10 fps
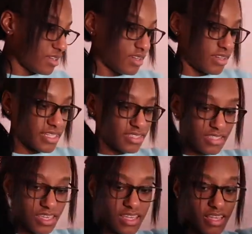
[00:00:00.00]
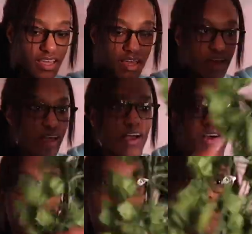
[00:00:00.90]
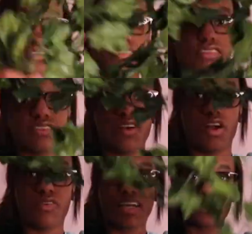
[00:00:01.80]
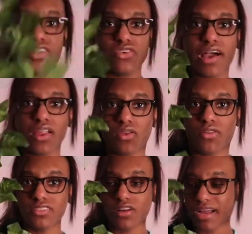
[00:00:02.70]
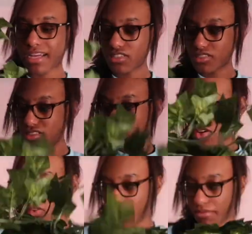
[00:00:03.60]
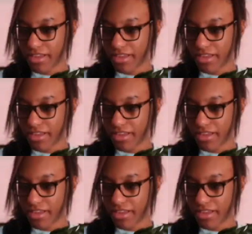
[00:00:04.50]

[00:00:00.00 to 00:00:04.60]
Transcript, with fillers: let's see how long these are. actually, I know how long these are actually, so what am I